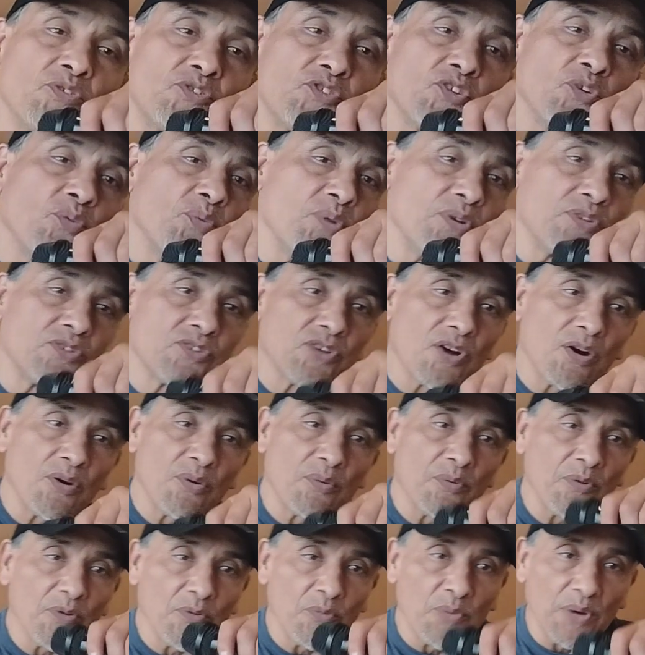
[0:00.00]
to restart
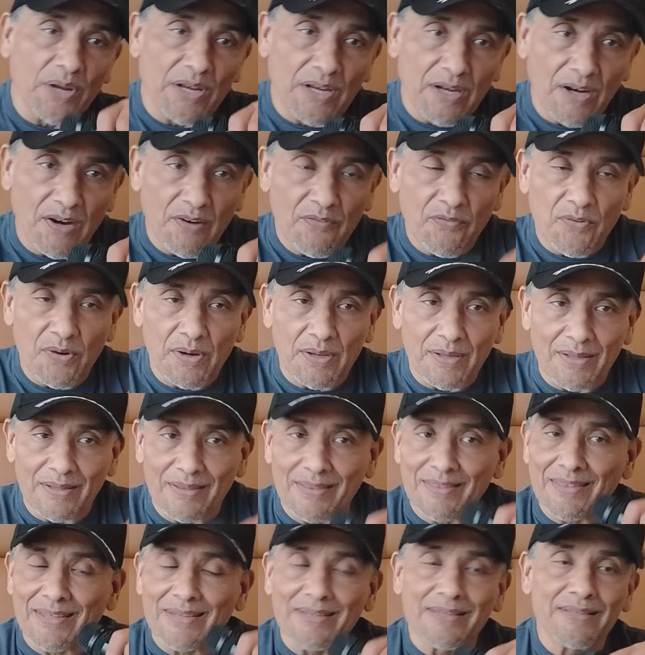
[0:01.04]
recovering
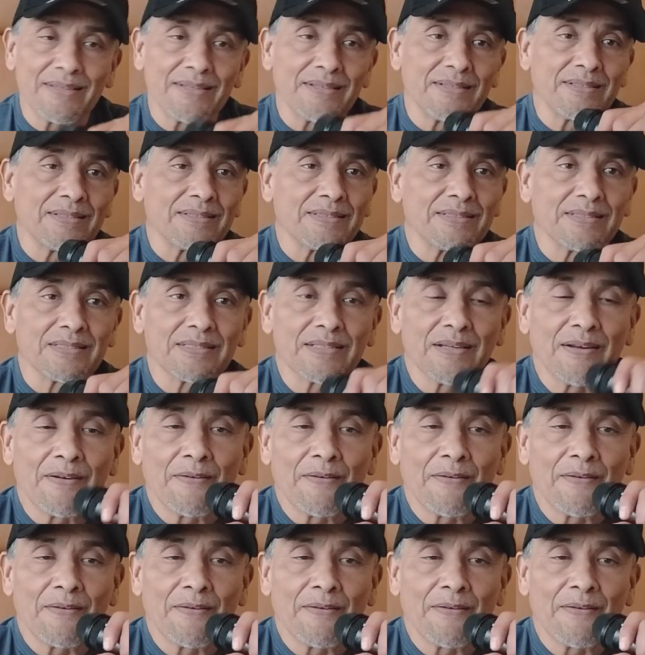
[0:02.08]
things